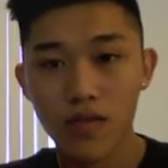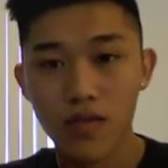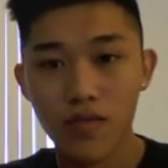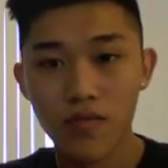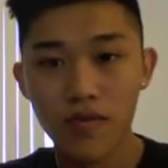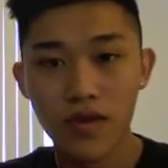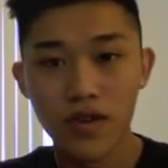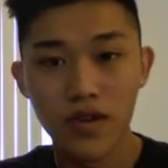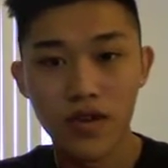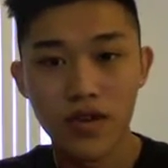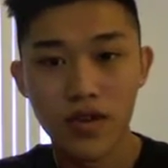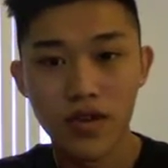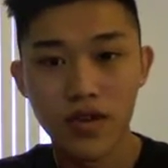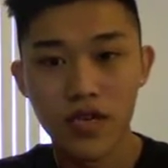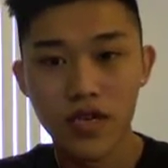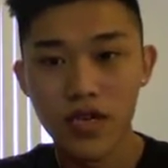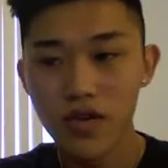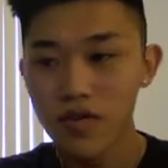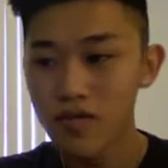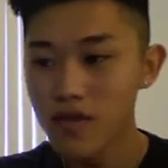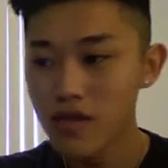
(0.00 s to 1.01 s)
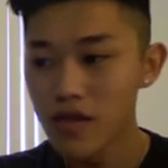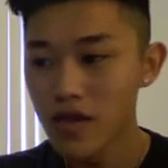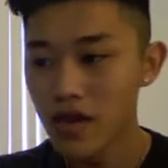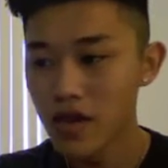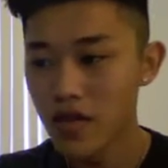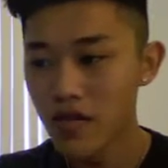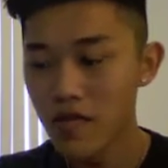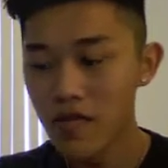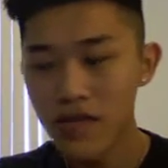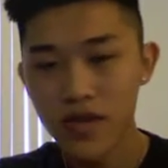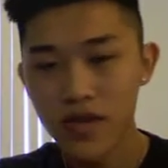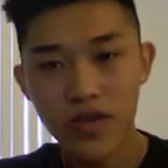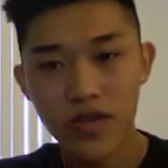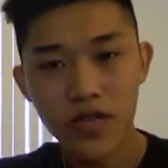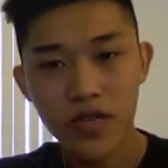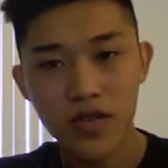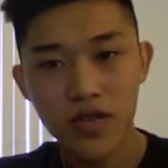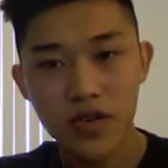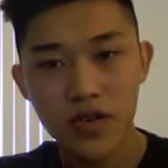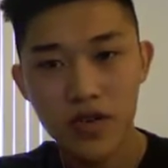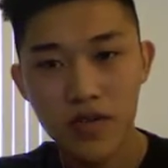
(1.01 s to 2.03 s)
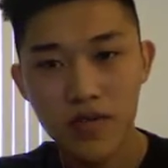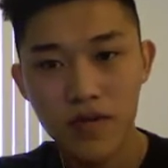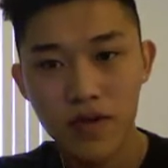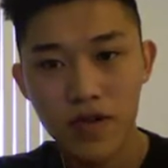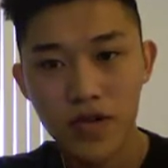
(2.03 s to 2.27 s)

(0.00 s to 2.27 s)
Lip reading: But it should, hopefully this should give you